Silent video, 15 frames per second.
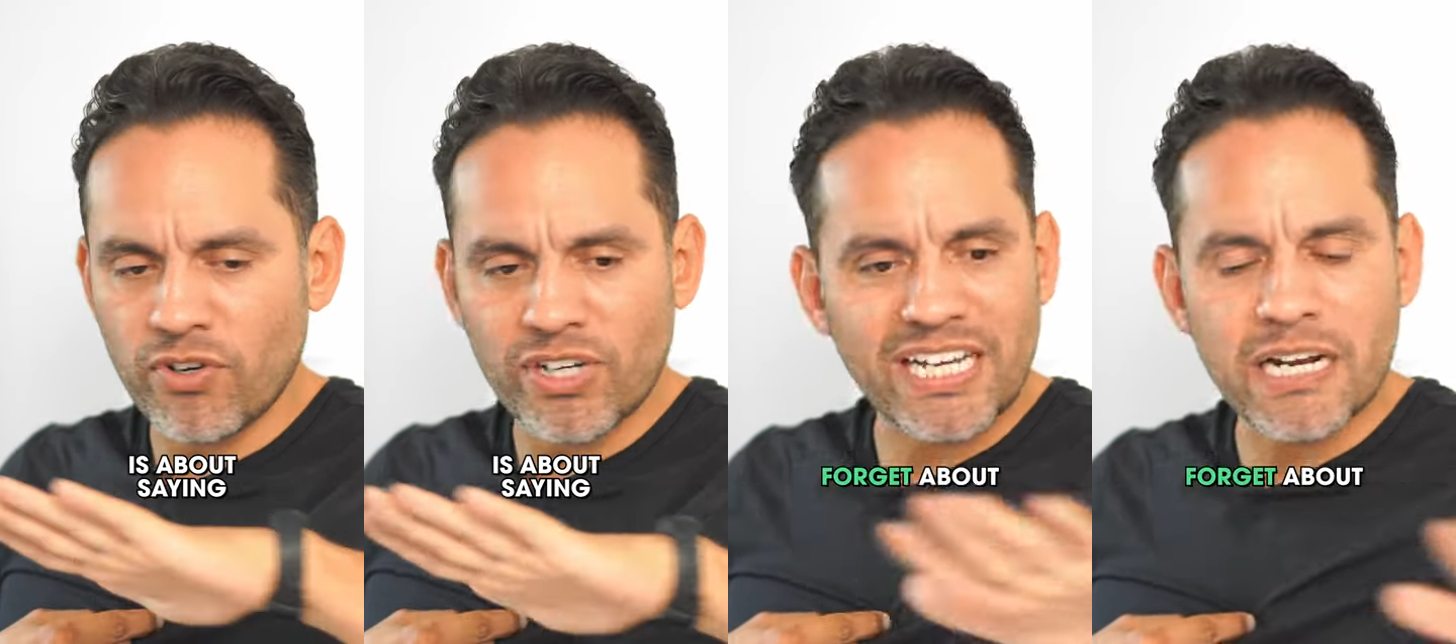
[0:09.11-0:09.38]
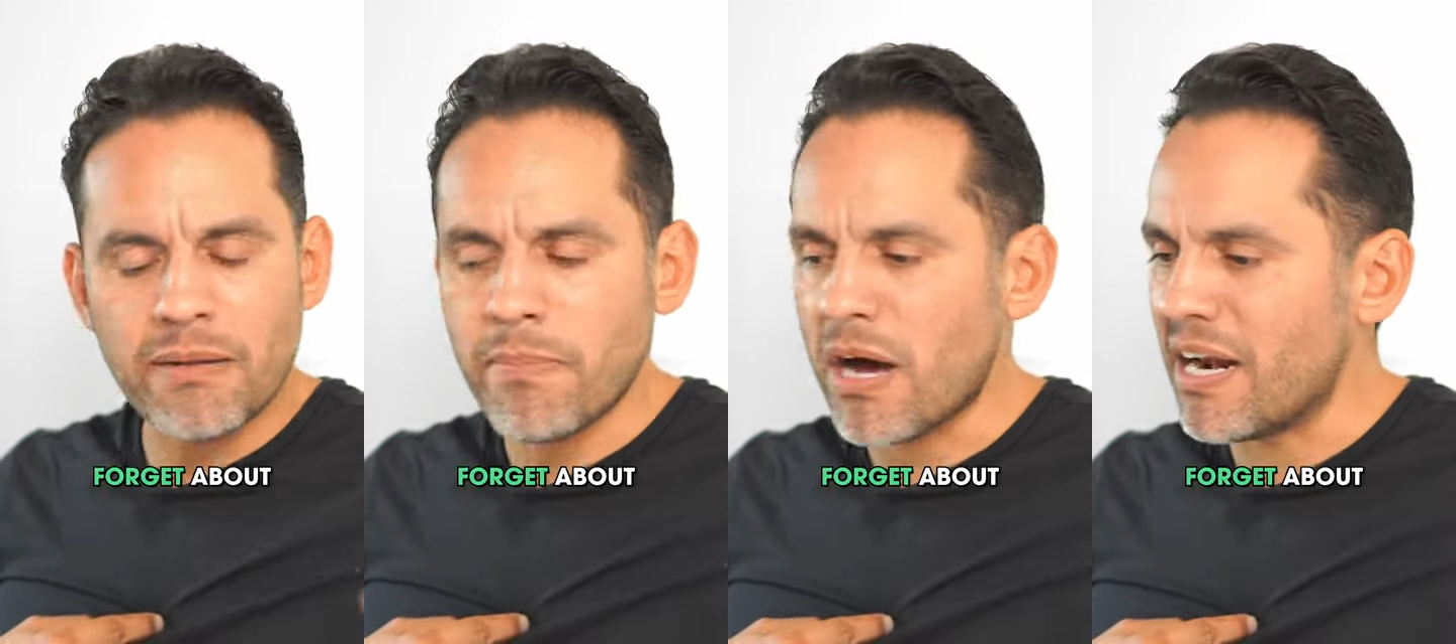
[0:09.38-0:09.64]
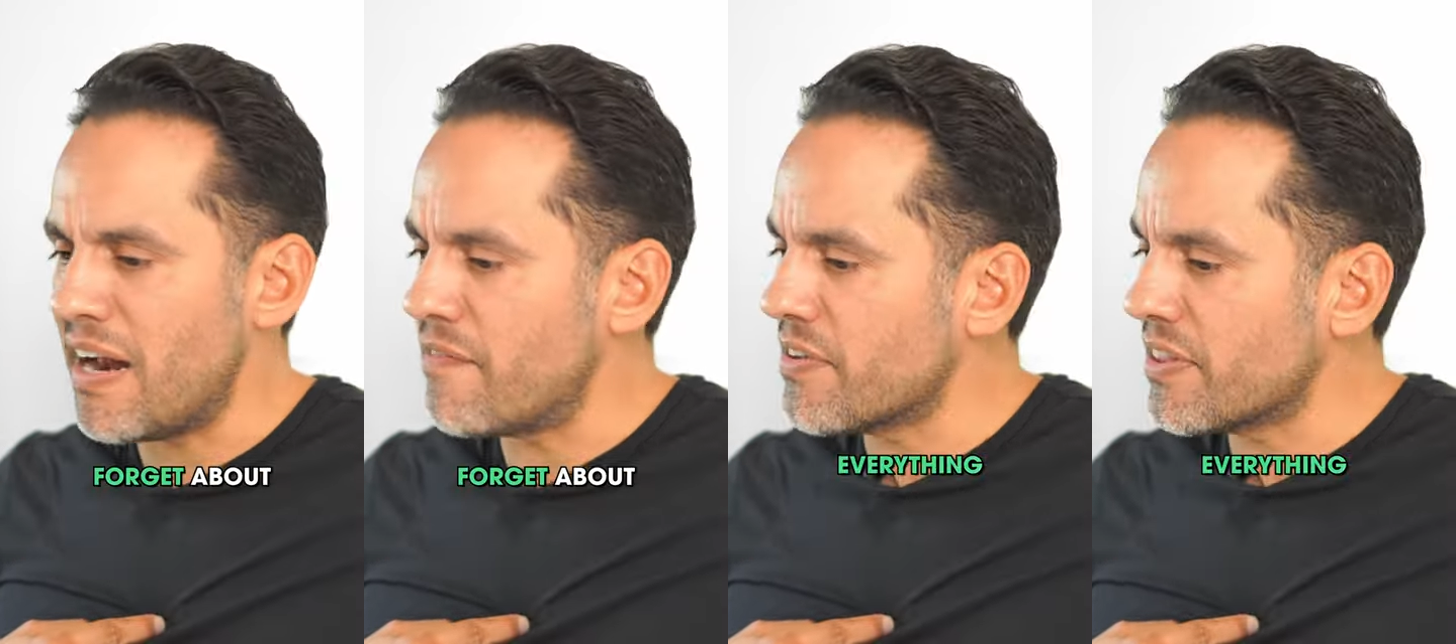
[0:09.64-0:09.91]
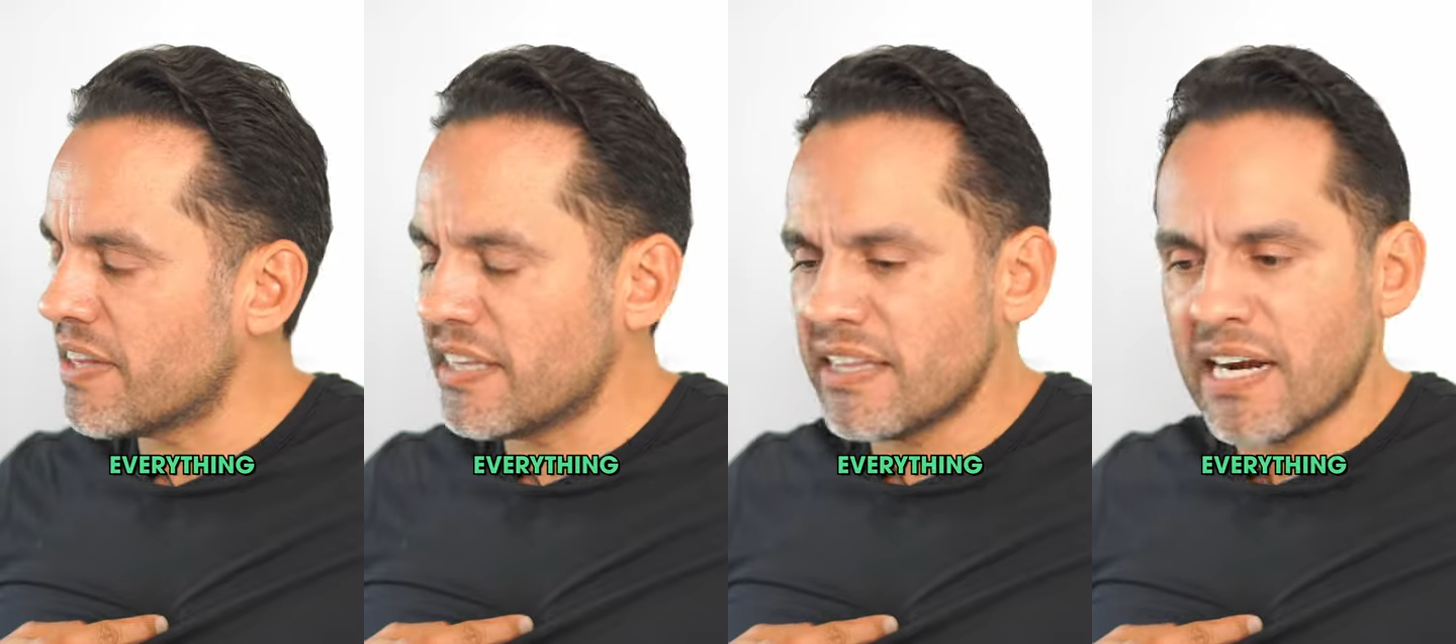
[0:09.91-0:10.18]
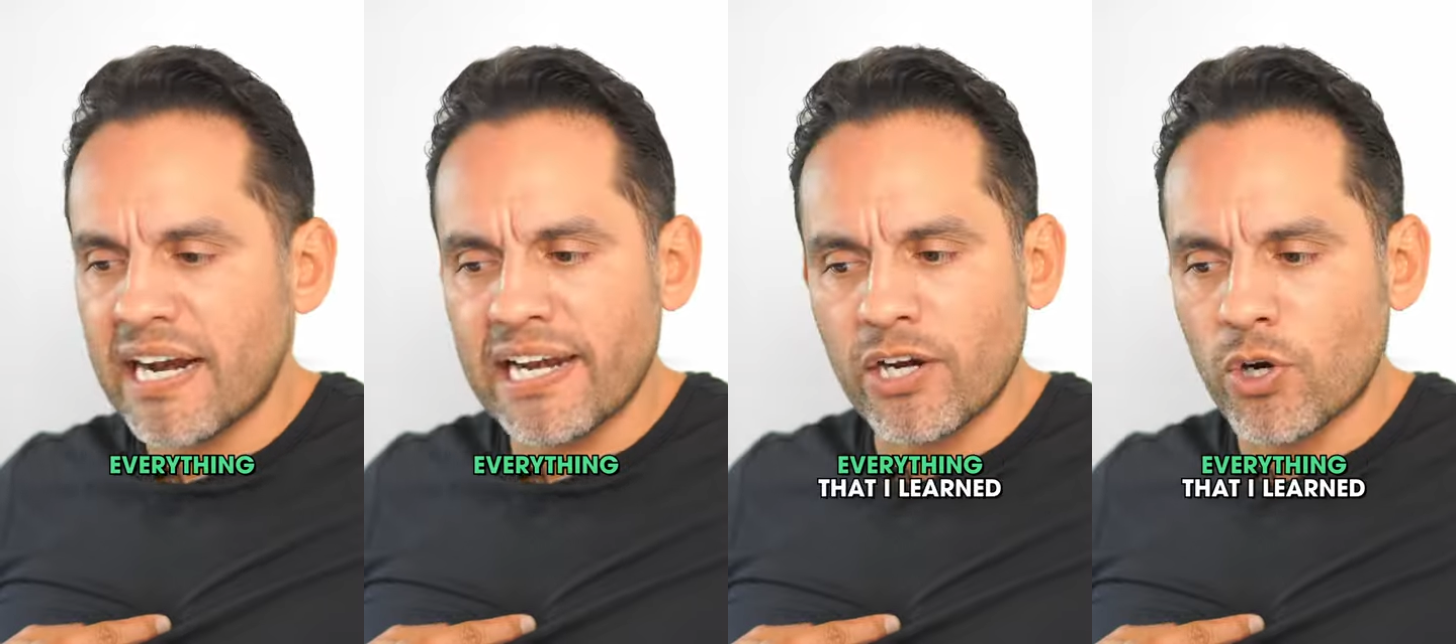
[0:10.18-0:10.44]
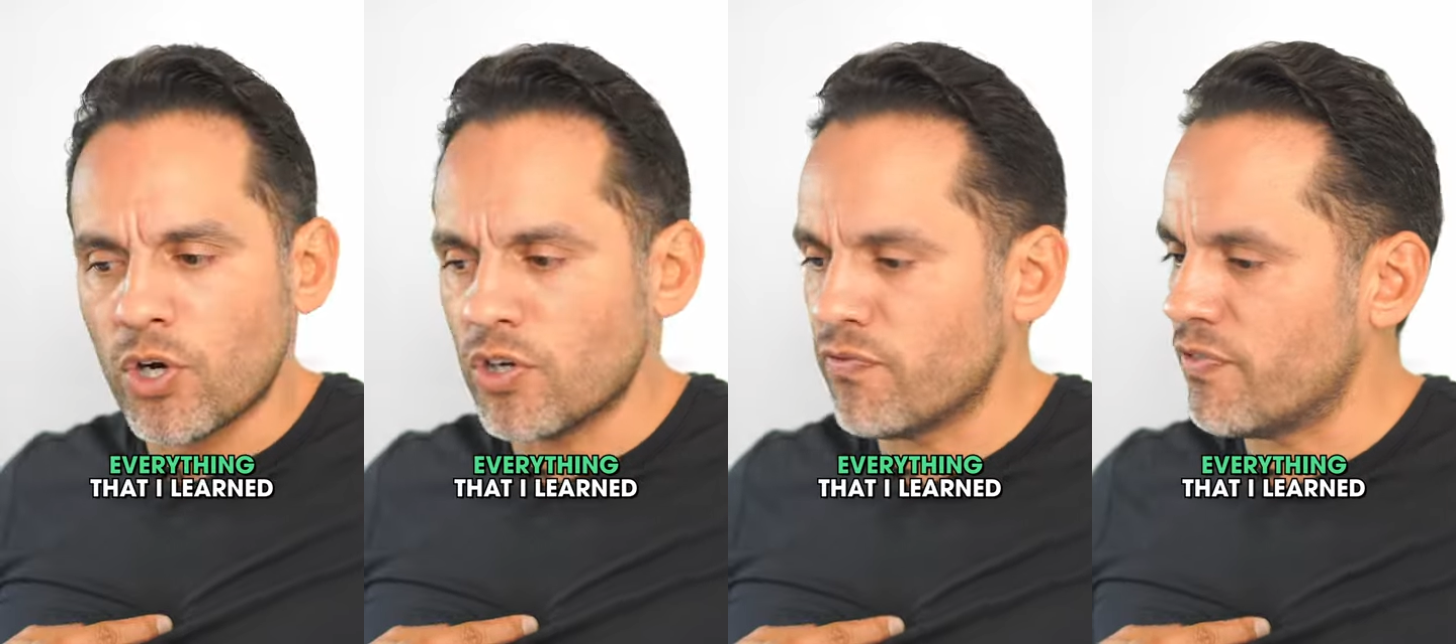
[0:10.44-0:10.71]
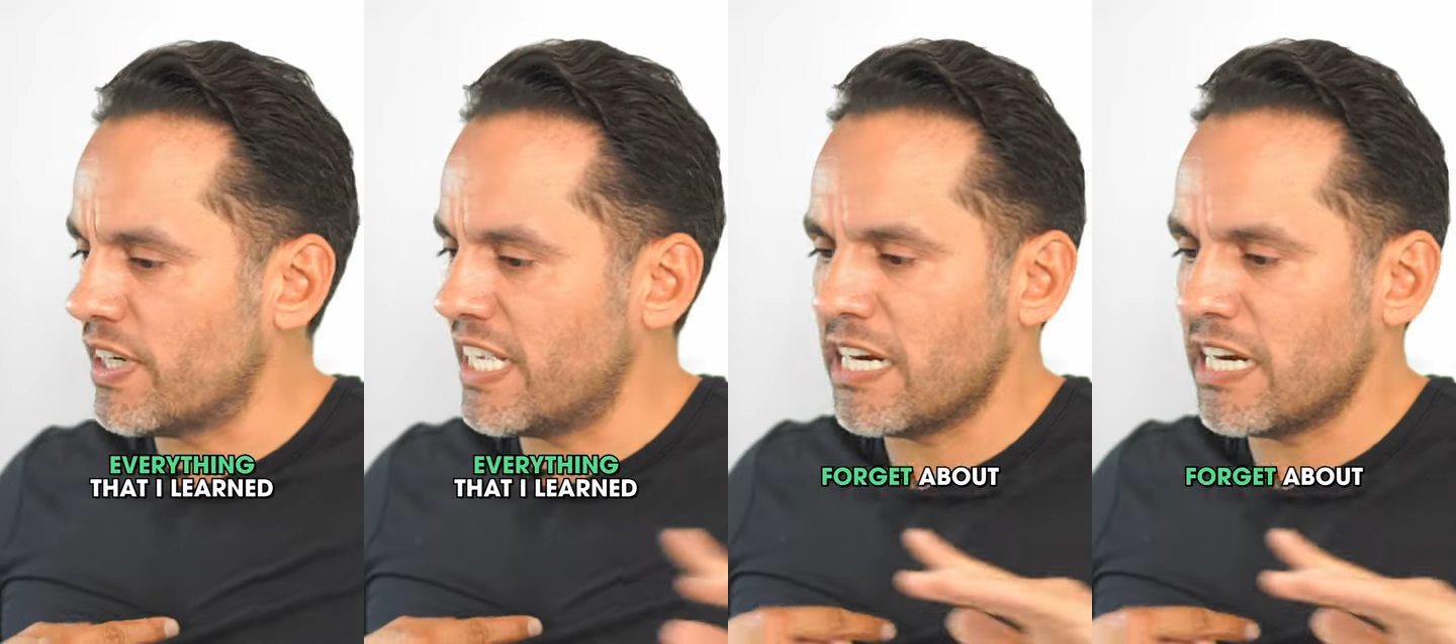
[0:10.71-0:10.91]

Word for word: forget about everything that I learned,